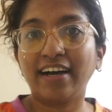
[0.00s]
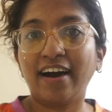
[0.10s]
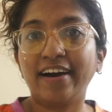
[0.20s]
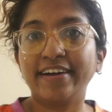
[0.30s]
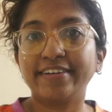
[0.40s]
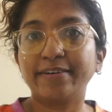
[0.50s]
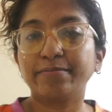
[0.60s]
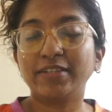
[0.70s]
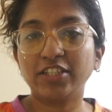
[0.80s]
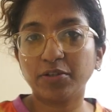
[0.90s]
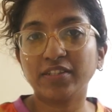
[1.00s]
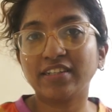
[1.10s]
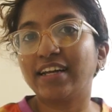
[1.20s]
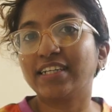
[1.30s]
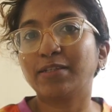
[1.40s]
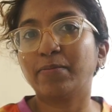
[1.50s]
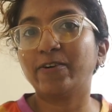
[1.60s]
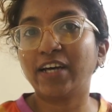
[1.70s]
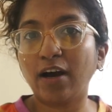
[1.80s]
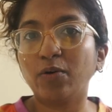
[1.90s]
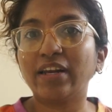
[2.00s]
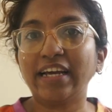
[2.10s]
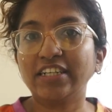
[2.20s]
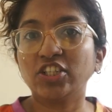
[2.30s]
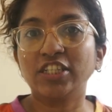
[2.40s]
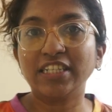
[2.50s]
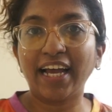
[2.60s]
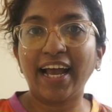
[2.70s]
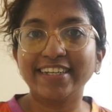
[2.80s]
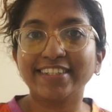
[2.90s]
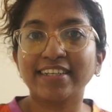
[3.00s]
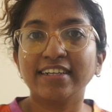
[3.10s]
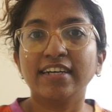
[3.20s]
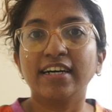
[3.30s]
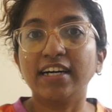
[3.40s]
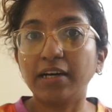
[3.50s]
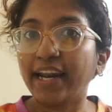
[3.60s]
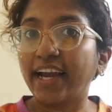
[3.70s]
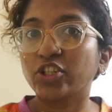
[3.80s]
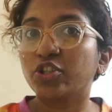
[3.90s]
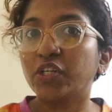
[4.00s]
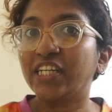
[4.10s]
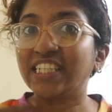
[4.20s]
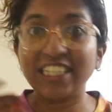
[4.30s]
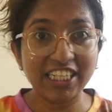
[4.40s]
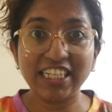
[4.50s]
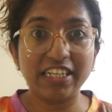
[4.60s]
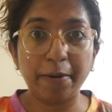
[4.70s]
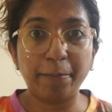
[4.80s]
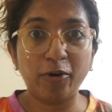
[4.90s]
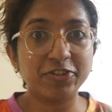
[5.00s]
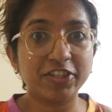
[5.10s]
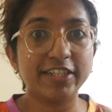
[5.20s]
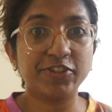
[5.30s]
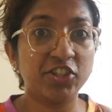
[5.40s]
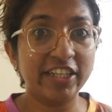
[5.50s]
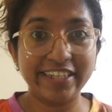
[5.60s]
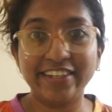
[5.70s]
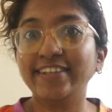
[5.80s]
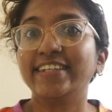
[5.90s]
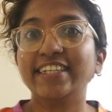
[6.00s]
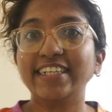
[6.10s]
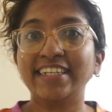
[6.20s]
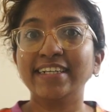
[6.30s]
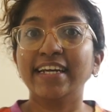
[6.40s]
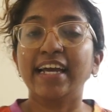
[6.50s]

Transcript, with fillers: Our teacher was telling us about how like she has an actual degree in pottery, a 3-year degree,